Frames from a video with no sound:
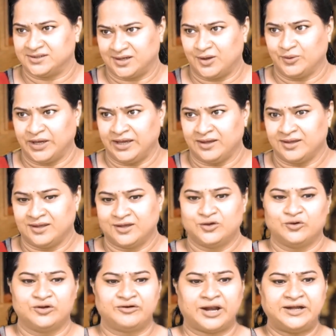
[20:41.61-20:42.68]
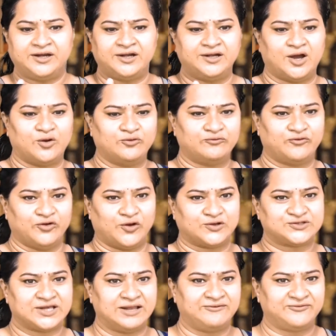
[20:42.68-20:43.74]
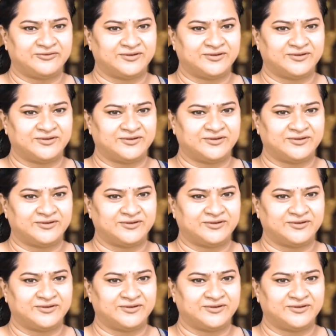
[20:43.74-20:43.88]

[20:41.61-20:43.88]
okay? You can write it down for yourself.